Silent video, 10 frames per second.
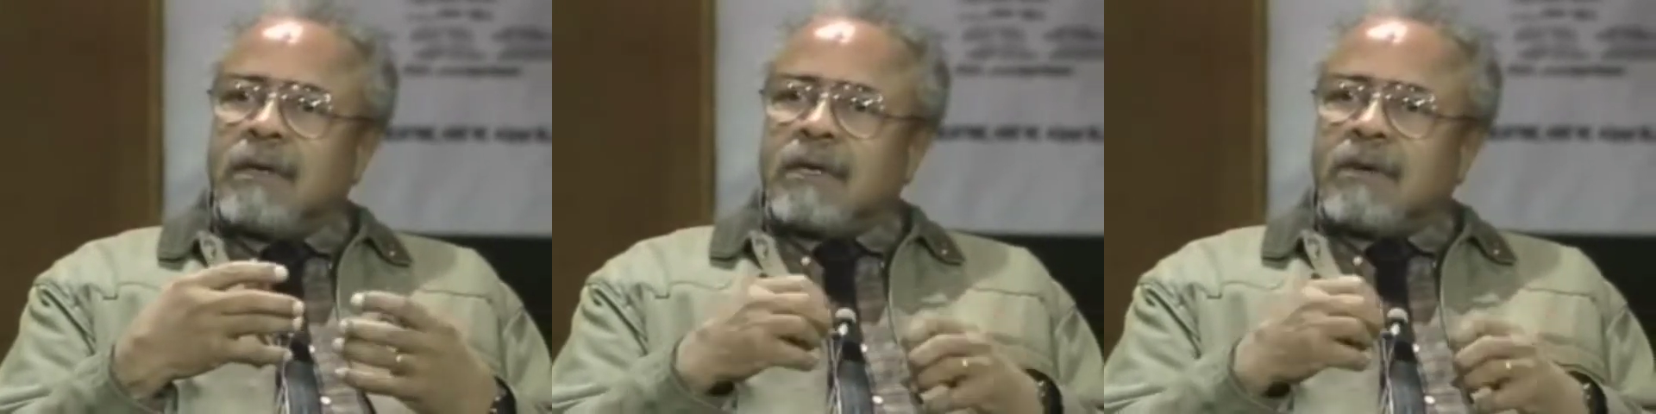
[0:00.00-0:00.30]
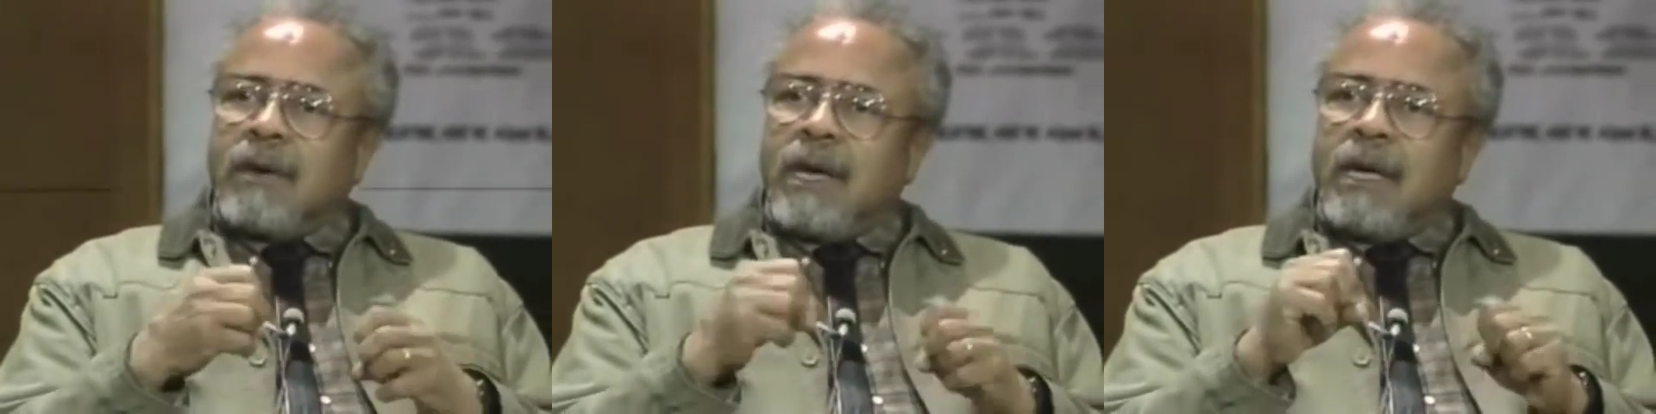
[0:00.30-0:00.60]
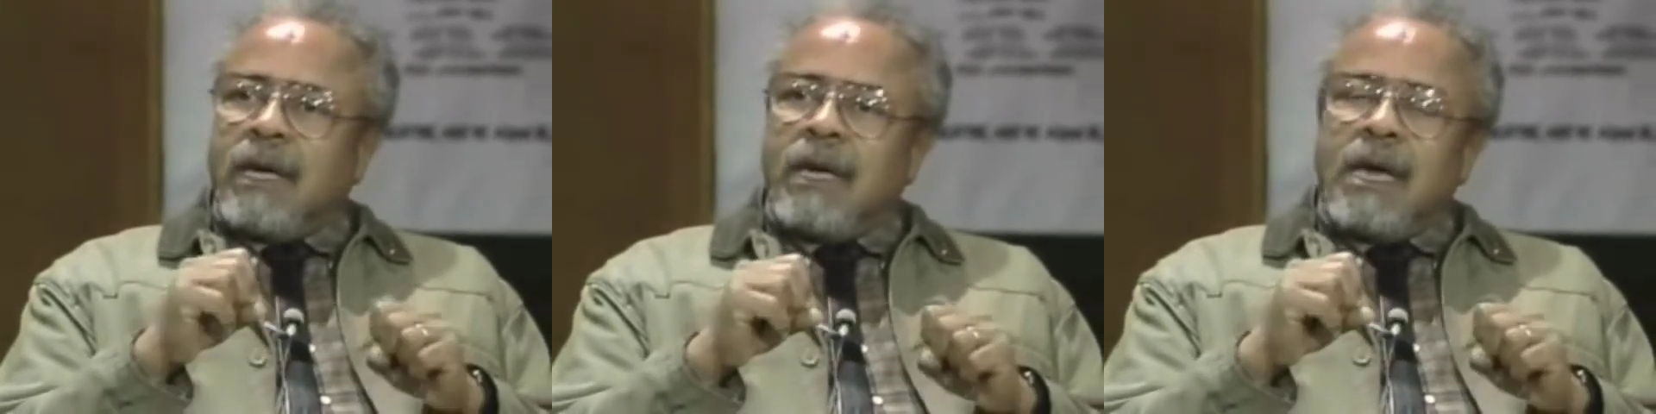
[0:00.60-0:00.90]
in a
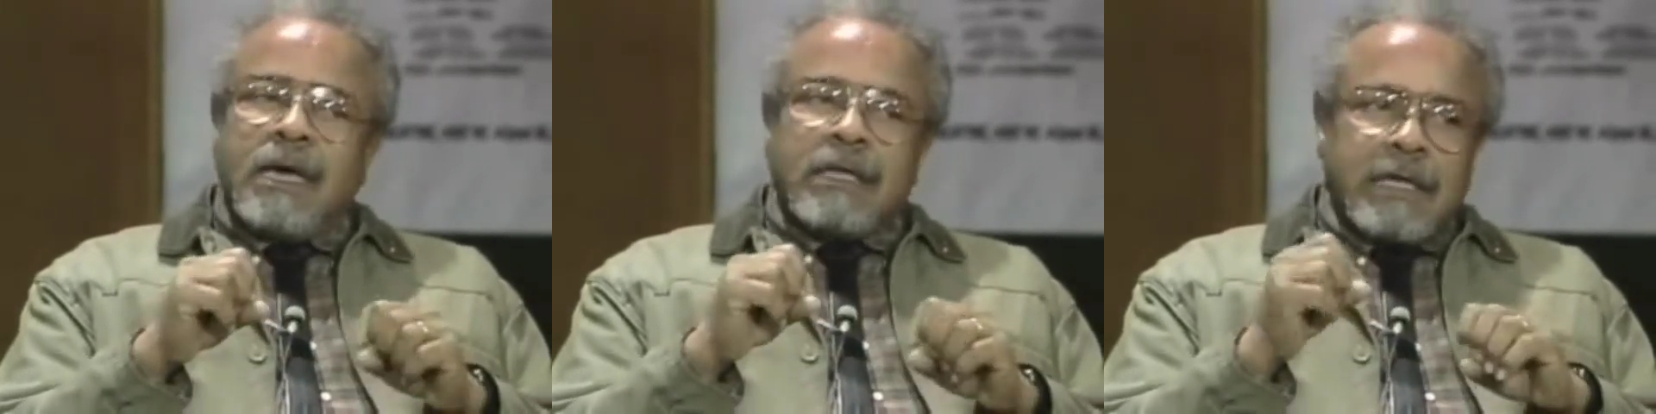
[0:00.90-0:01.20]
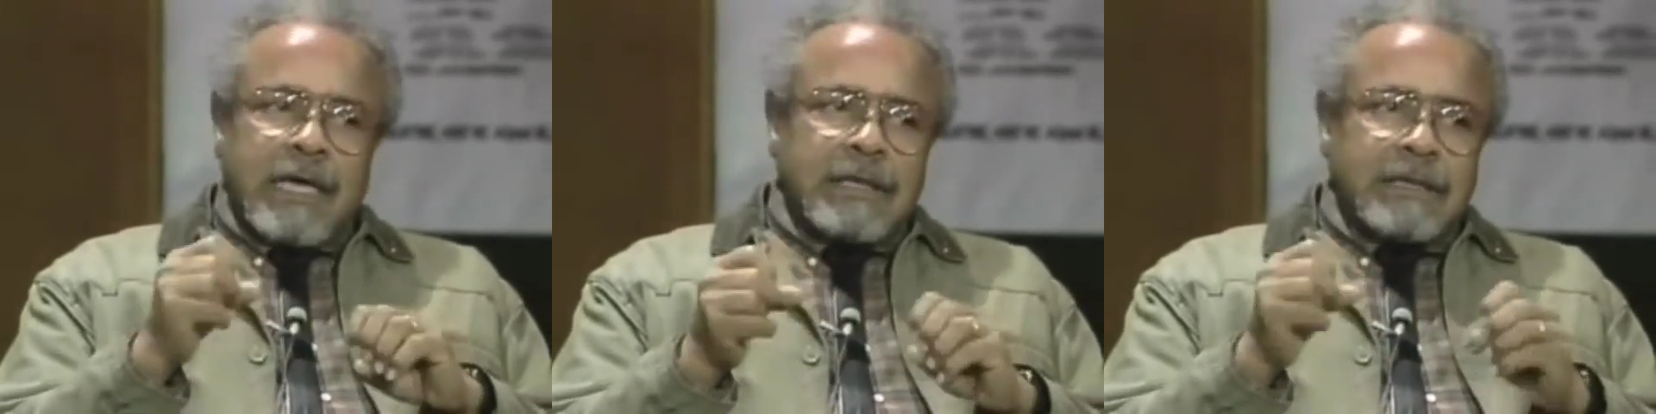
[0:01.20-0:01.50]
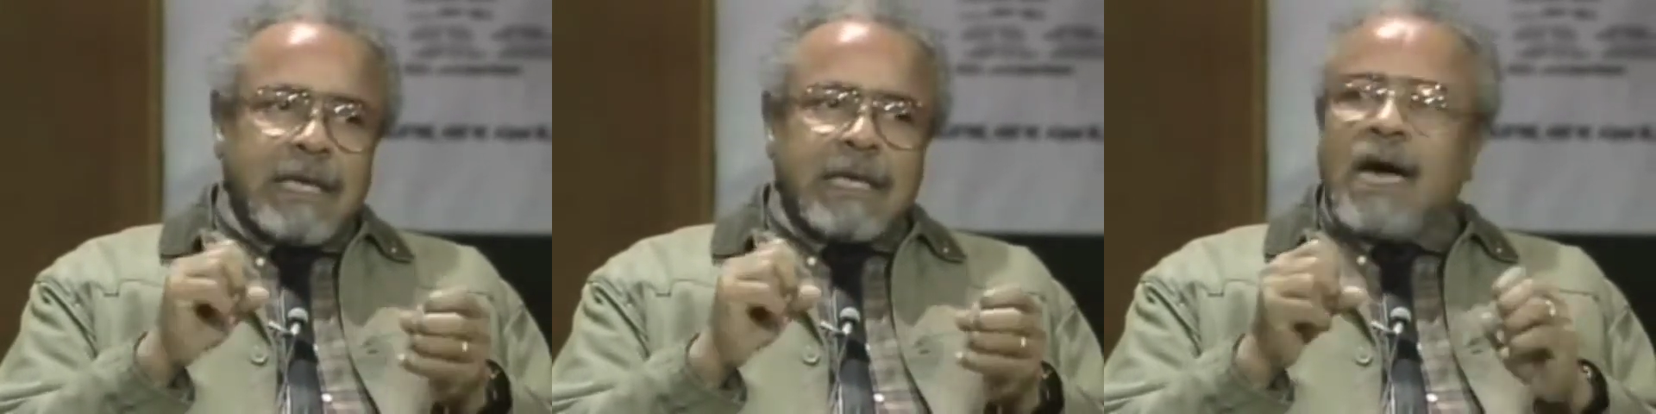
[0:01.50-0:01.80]
way,
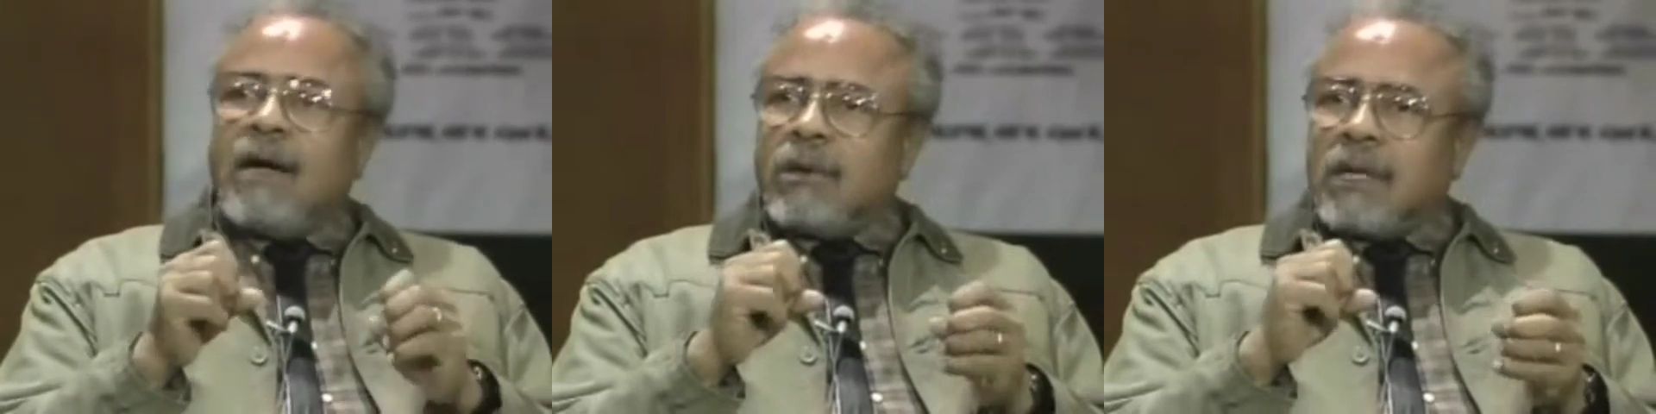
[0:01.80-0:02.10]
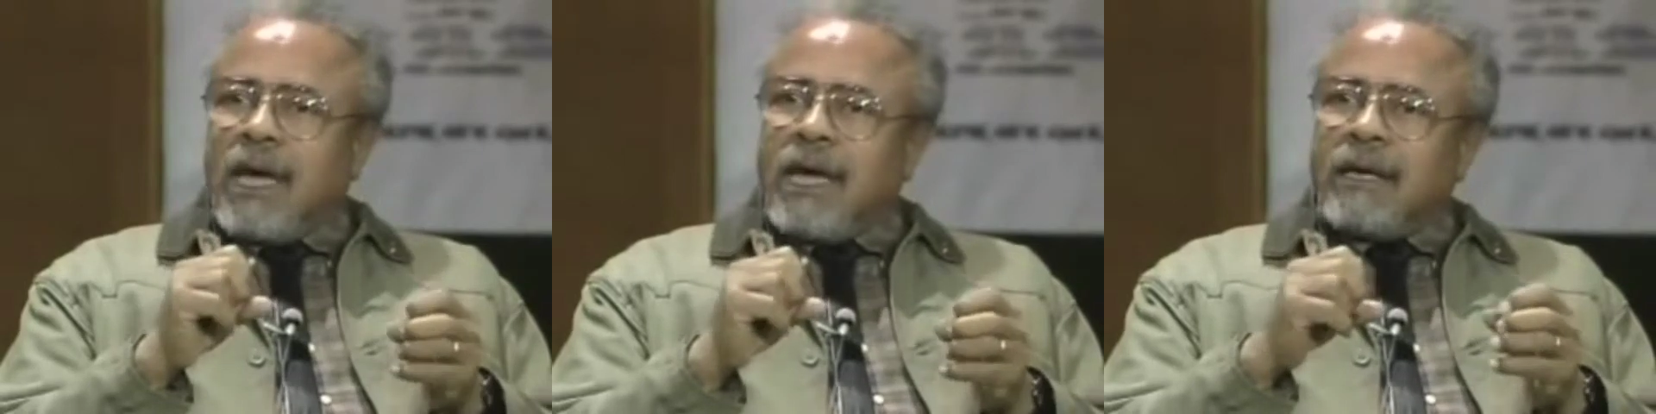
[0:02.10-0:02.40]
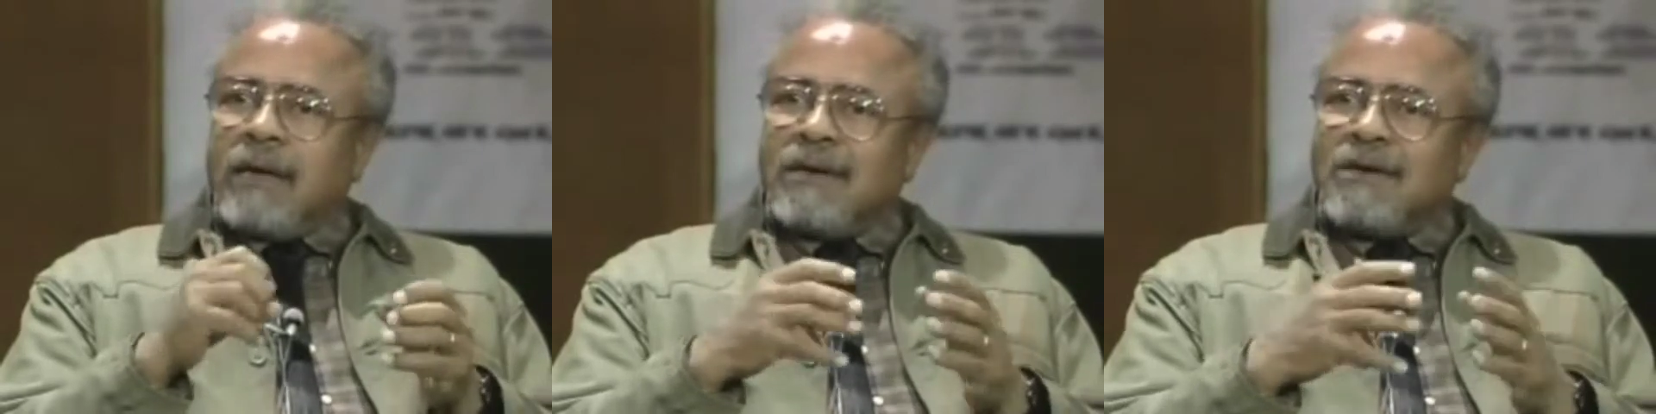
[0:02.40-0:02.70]
things that I would
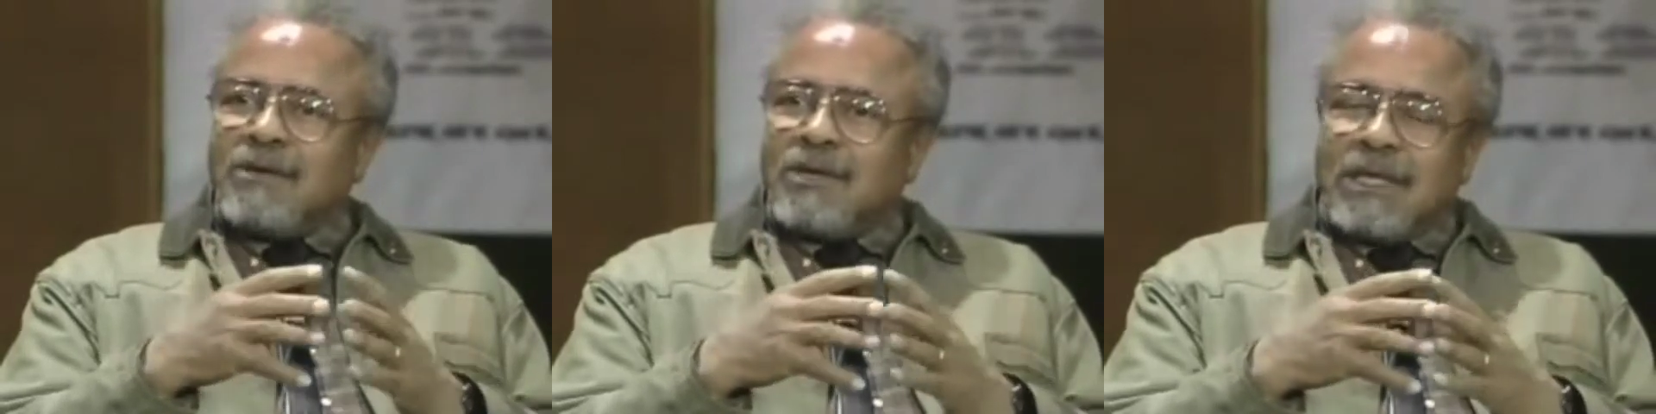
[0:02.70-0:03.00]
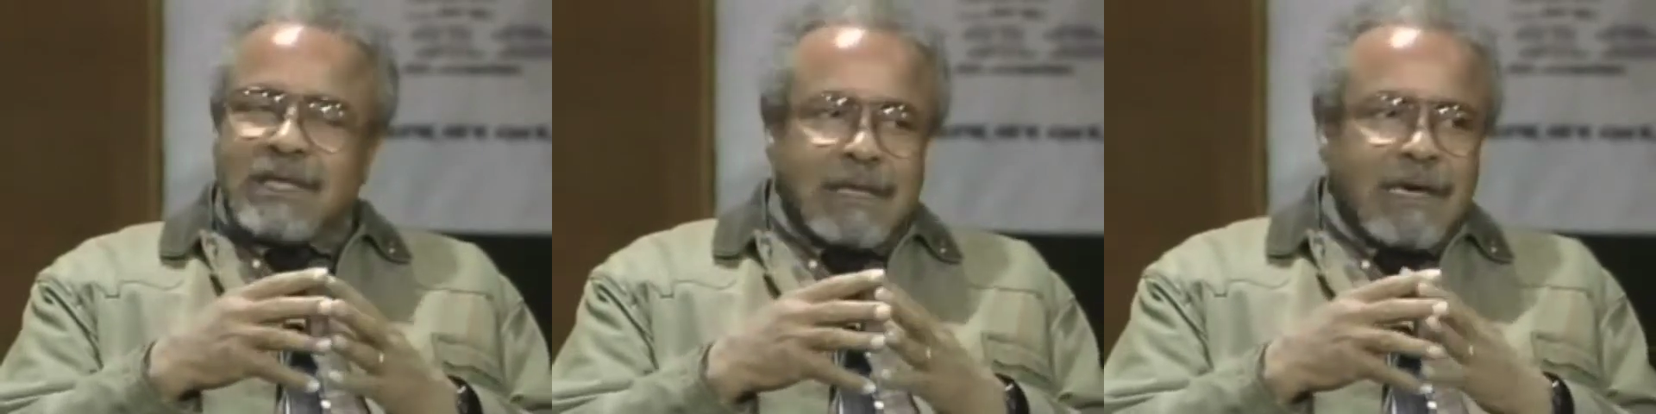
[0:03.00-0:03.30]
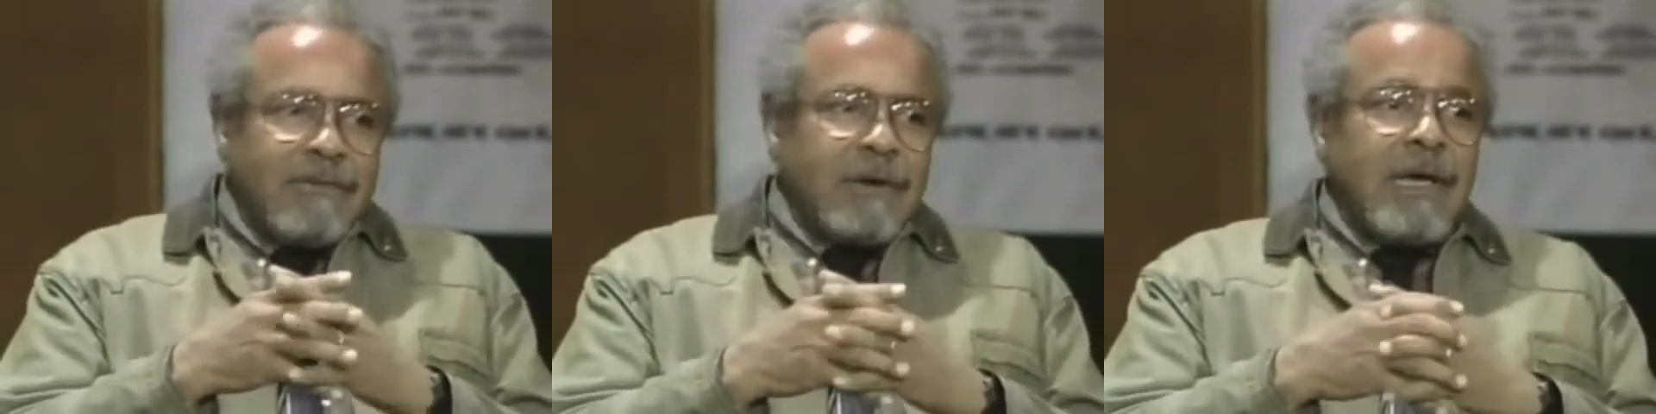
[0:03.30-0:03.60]
like to
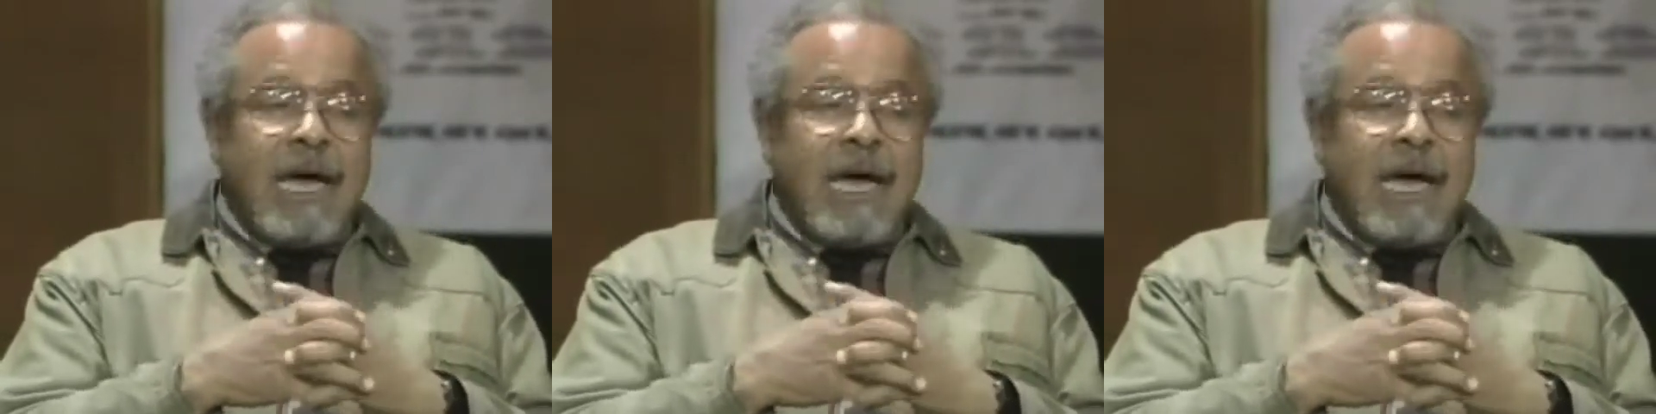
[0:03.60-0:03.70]
discover.